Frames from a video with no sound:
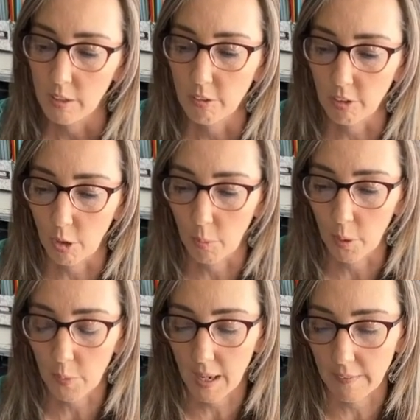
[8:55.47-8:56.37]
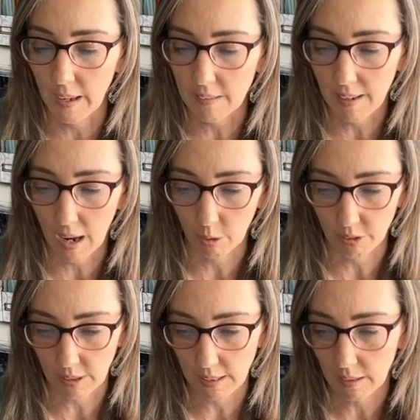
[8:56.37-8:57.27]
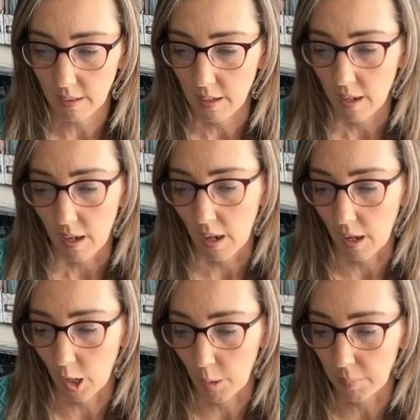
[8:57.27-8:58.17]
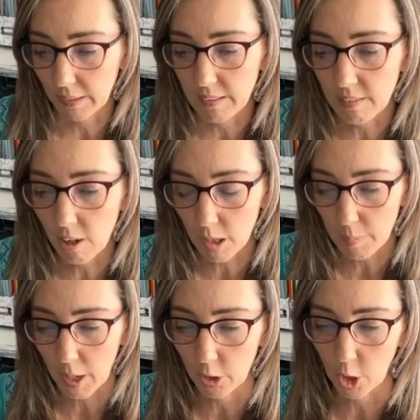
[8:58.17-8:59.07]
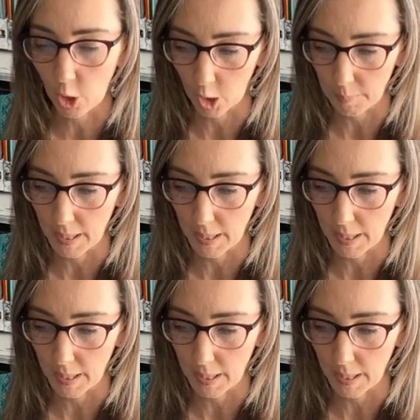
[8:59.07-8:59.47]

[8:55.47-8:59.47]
So, okay, that's housing. Let's talk about a car